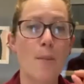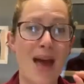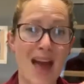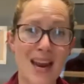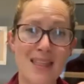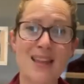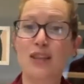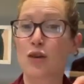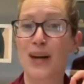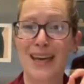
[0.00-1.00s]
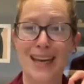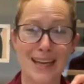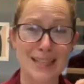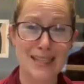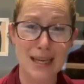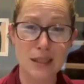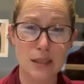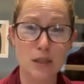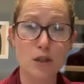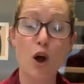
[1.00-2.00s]
But anything that's got
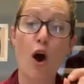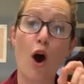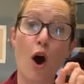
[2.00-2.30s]
incandescent,